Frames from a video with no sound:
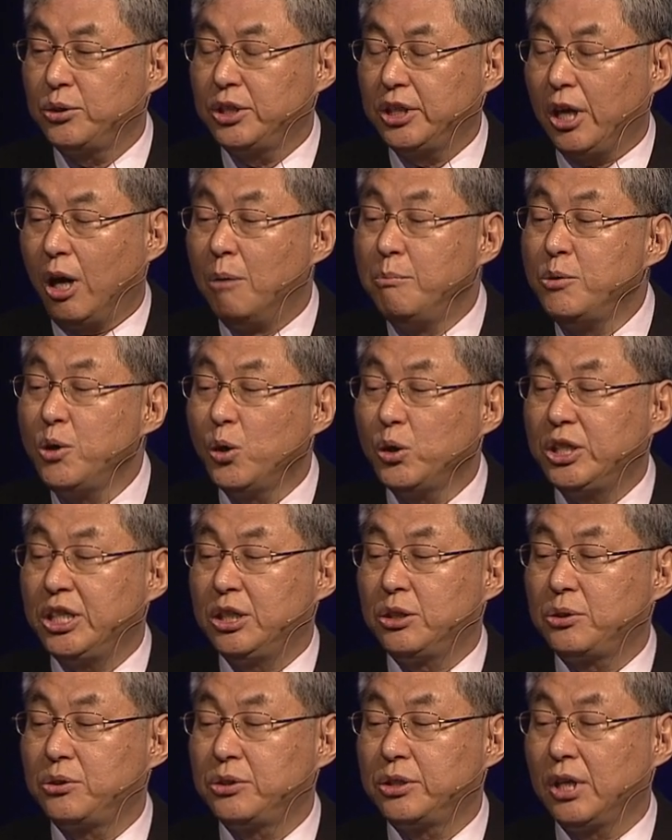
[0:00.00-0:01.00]

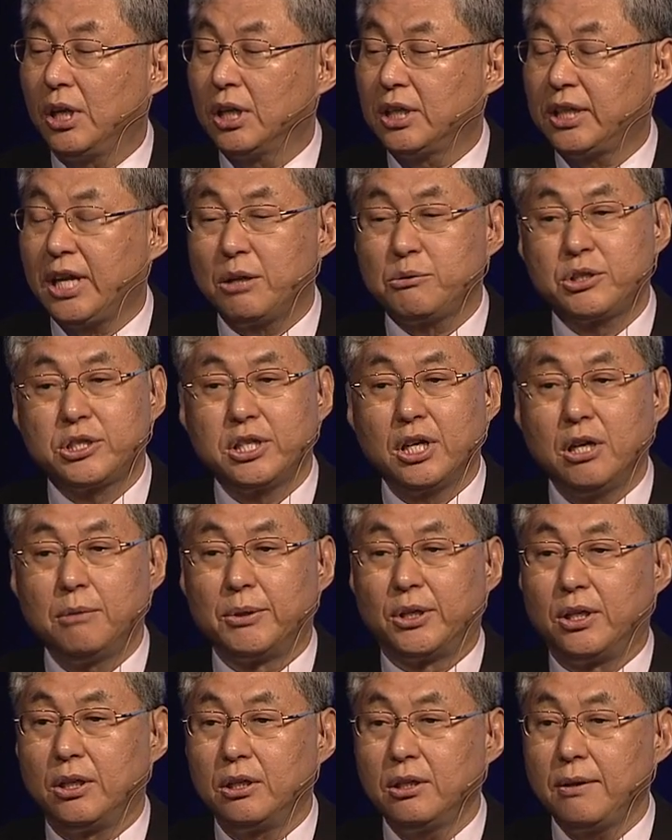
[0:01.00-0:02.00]
uploaded to the cloud
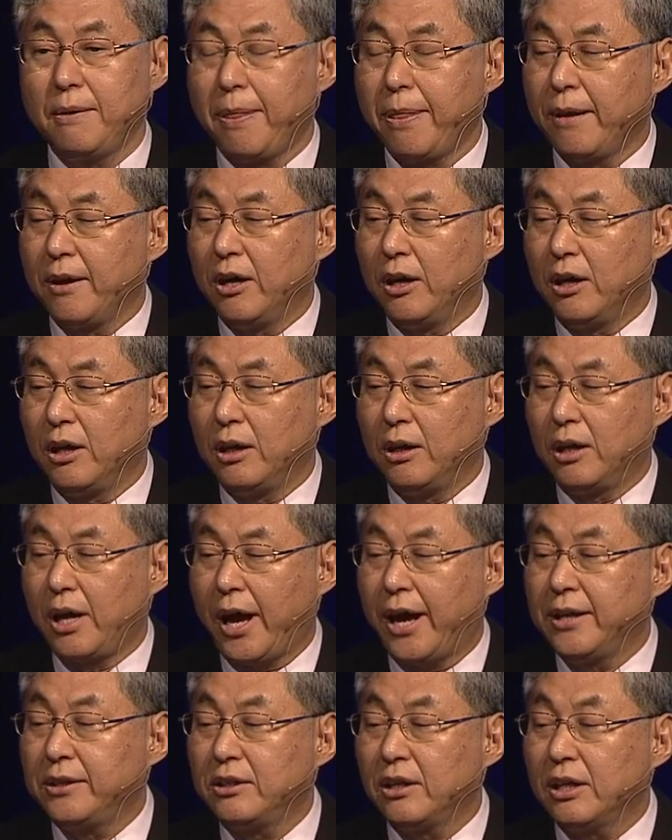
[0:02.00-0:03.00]
server,
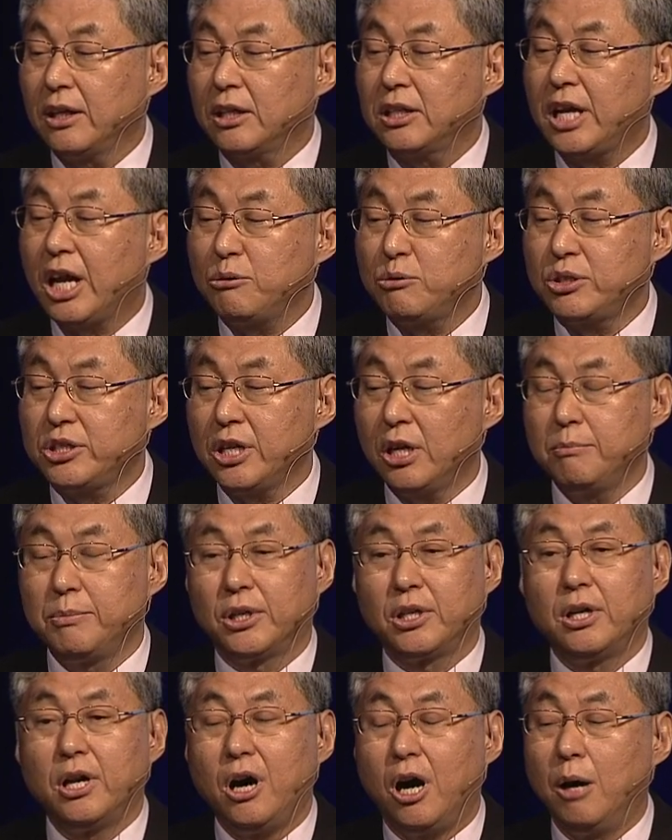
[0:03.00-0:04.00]
and the cloud
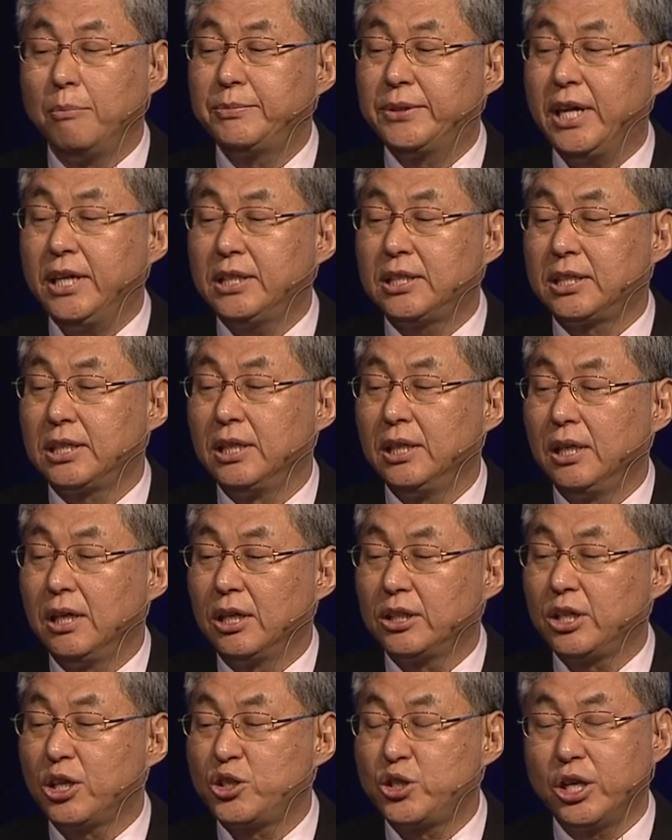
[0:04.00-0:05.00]
server updates
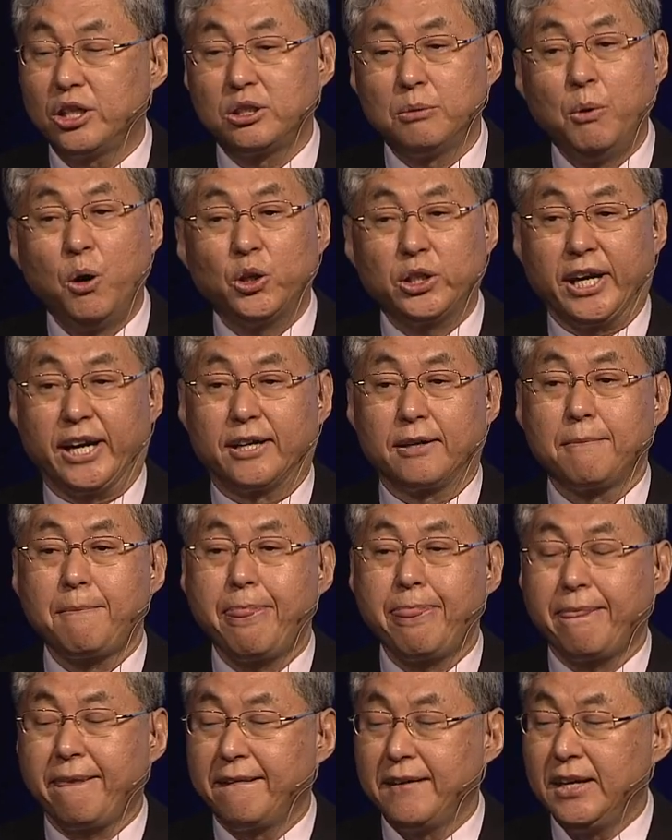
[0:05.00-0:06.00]
the shared model.
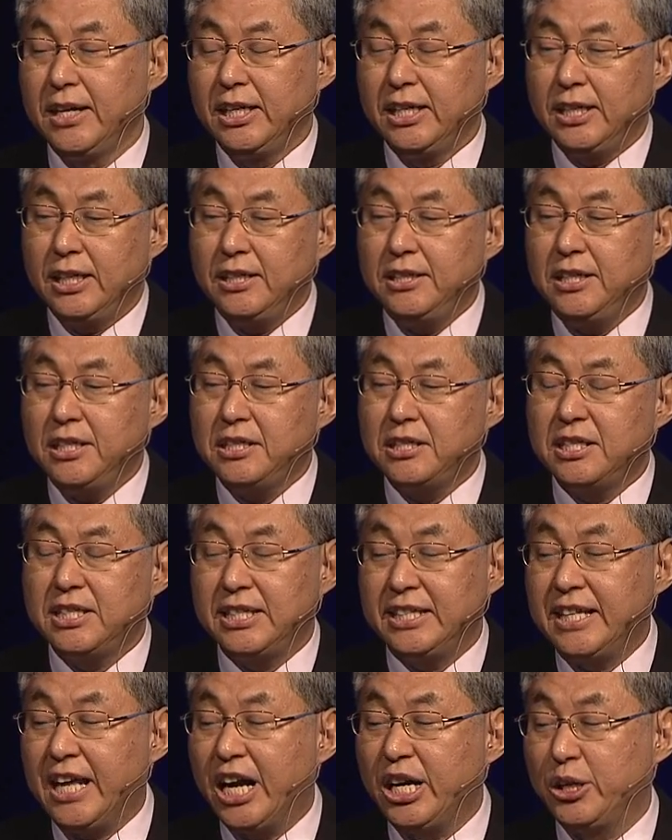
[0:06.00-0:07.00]
In this
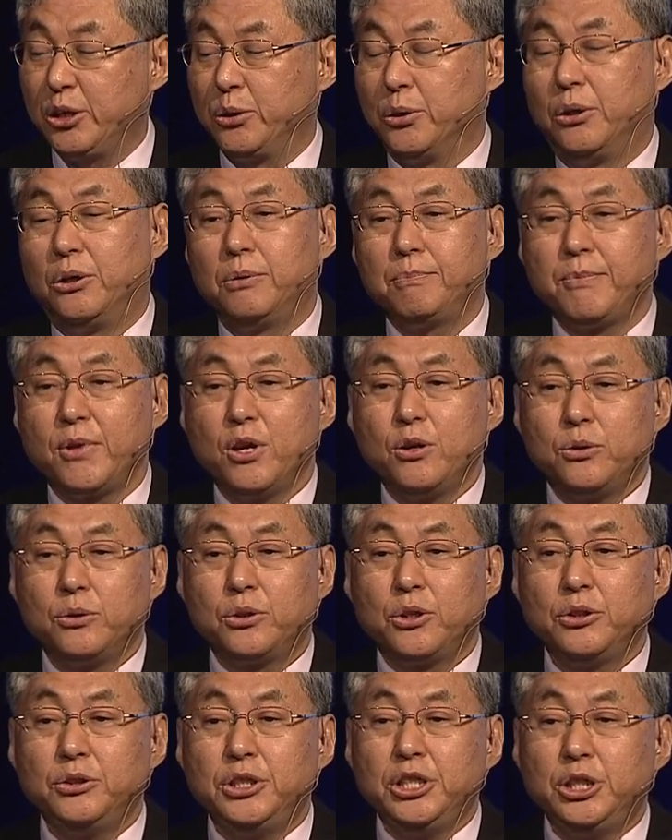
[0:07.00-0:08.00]
scenario, you
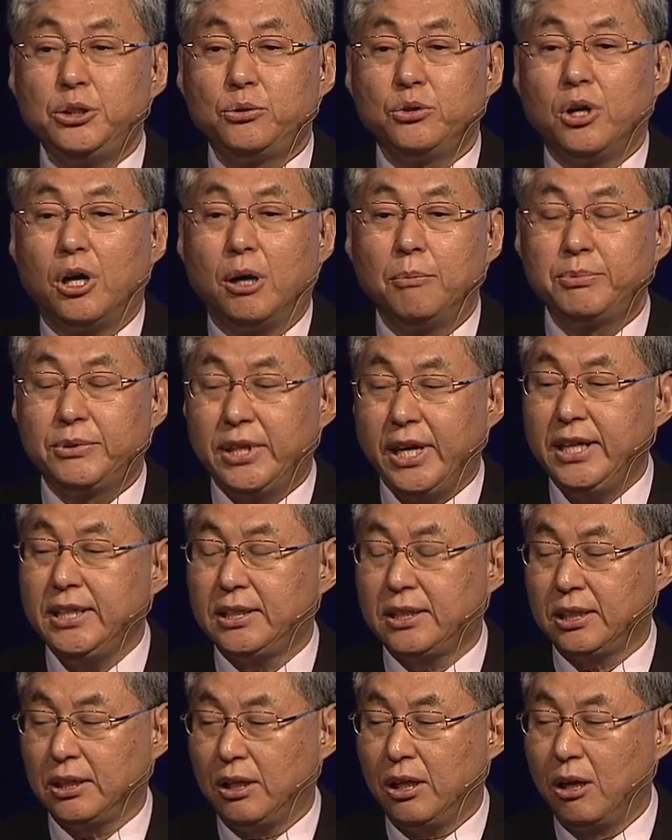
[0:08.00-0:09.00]
don't need to
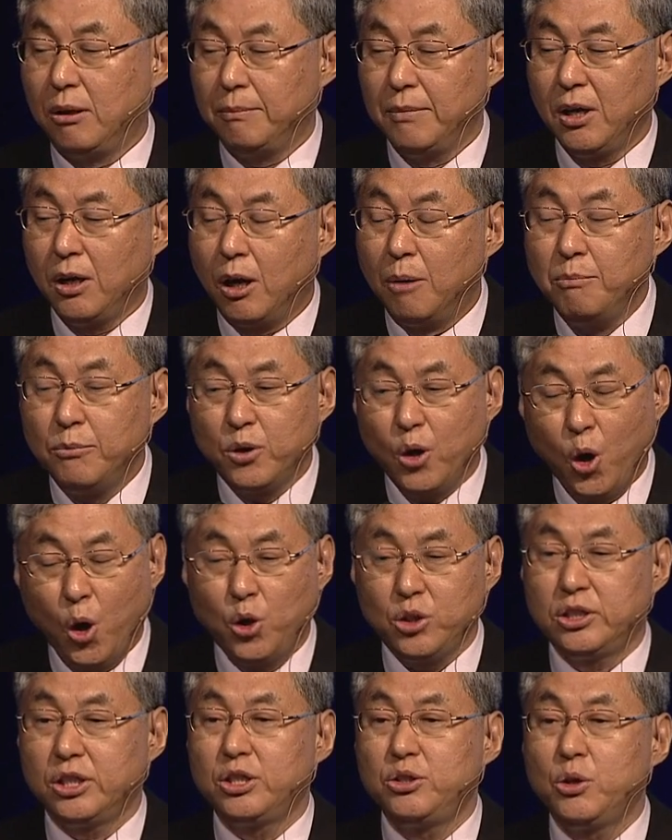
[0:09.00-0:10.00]

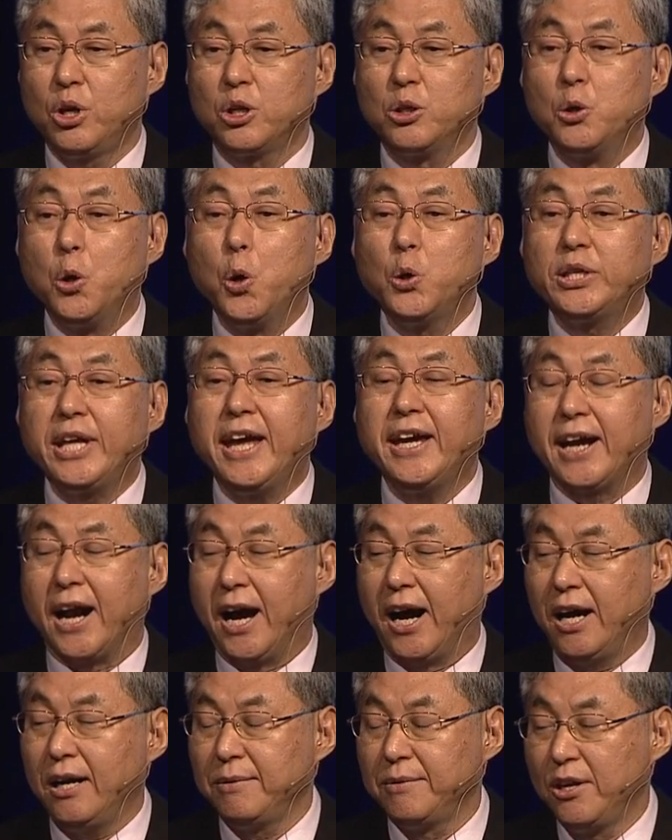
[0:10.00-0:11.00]
upload your raw
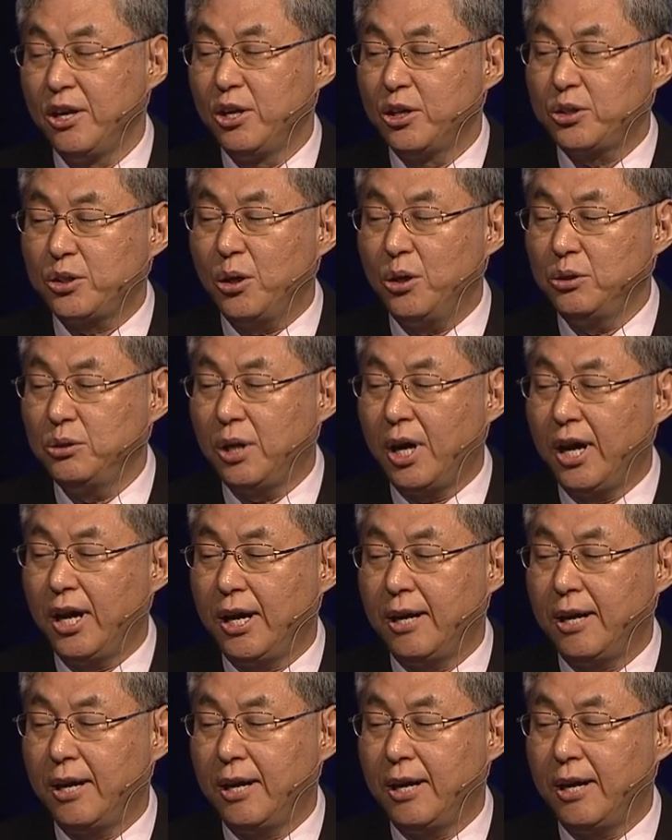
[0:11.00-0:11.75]
data, so